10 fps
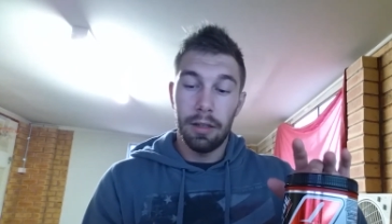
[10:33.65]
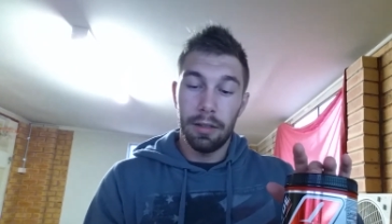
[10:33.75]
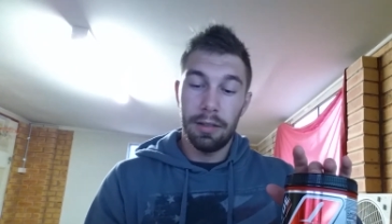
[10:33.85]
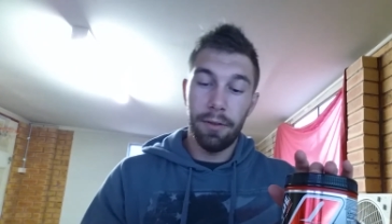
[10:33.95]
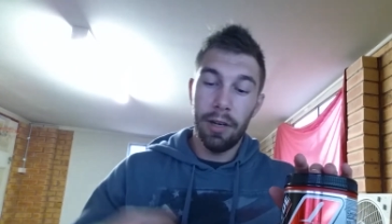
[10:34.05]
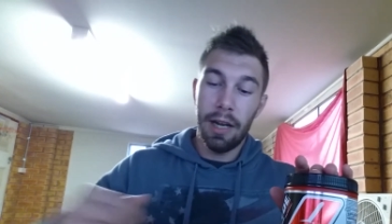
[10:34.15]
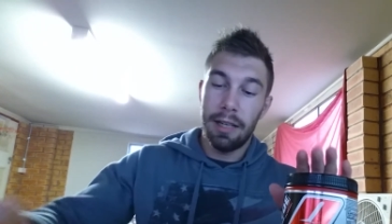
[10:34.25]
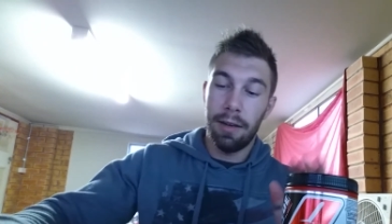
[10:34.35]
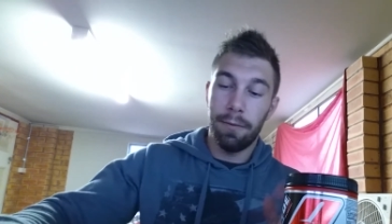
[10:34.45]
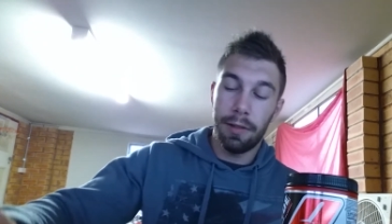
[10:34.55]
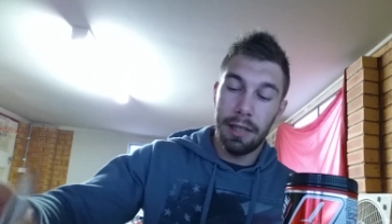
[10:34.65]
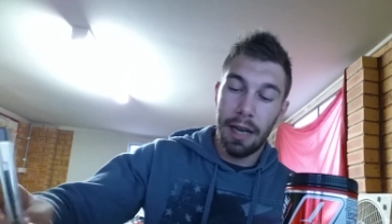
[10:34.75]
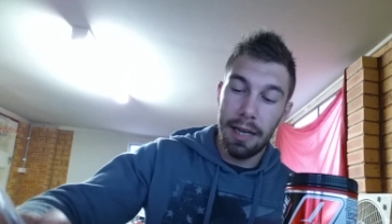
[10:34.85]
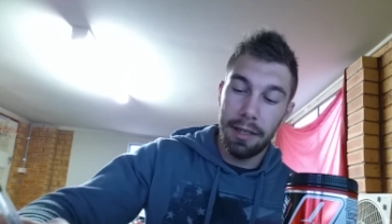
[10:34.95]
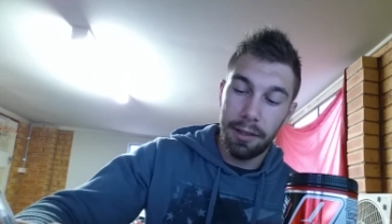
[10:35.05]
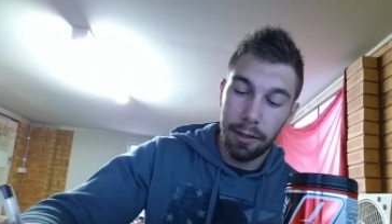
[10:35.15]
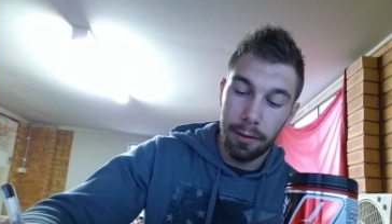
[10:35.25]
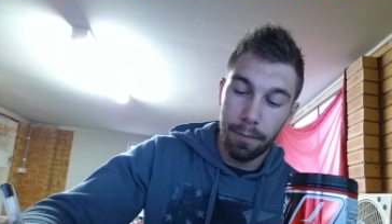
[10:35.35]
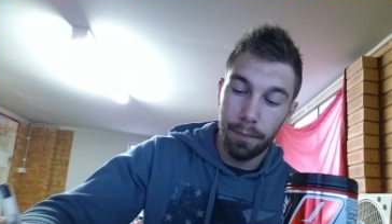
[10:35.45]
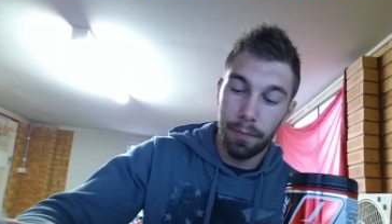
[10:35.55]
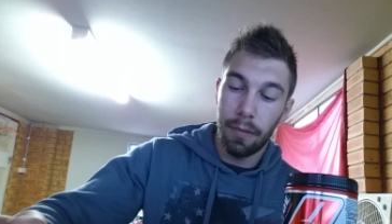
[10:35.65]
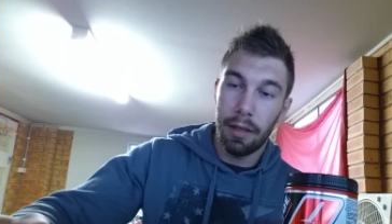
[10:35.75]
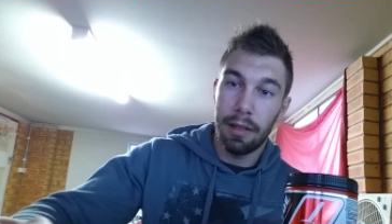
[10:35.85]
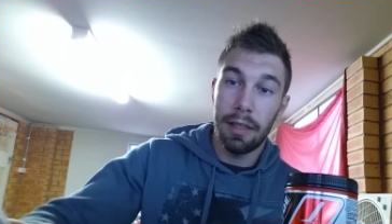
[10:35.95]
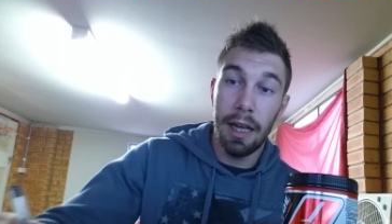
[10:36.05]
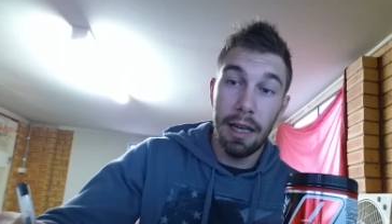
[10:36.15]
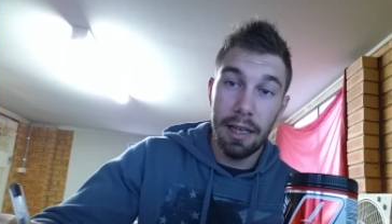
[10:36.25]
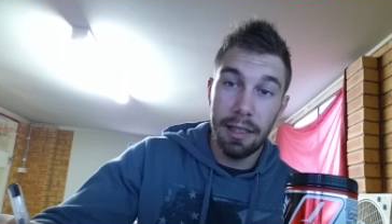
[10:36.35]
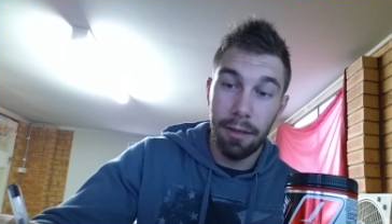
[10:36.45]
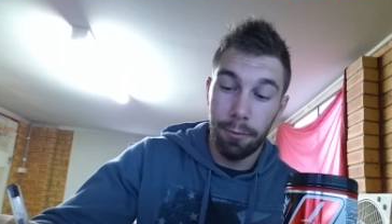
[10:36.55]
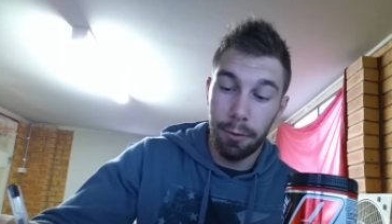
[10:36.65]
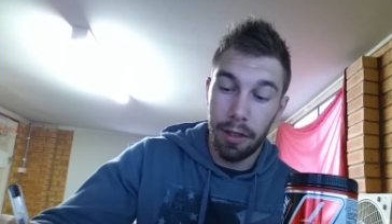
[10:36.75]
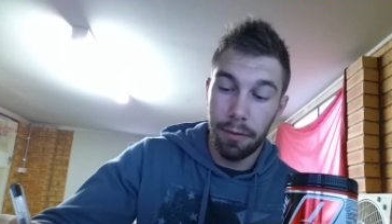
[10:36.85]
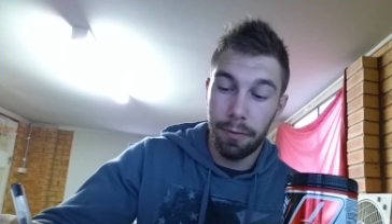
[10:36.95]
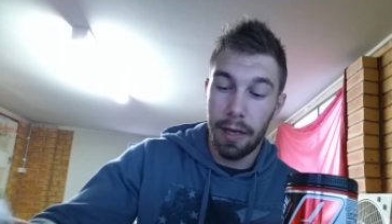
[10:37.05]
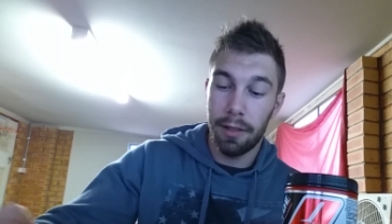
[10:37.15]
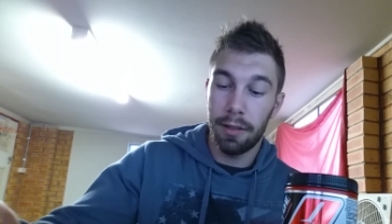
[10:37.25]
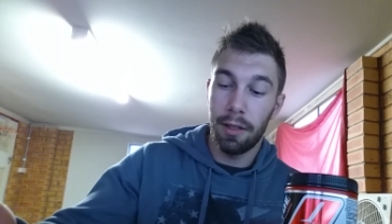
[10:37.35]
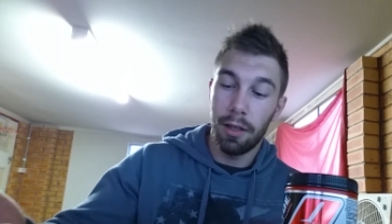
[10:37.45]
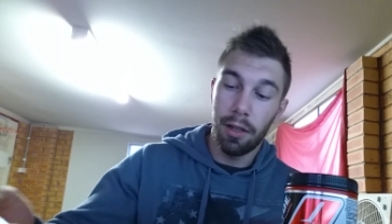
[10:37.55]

7 out of 10 for taste, 10 out of 10 for the effect,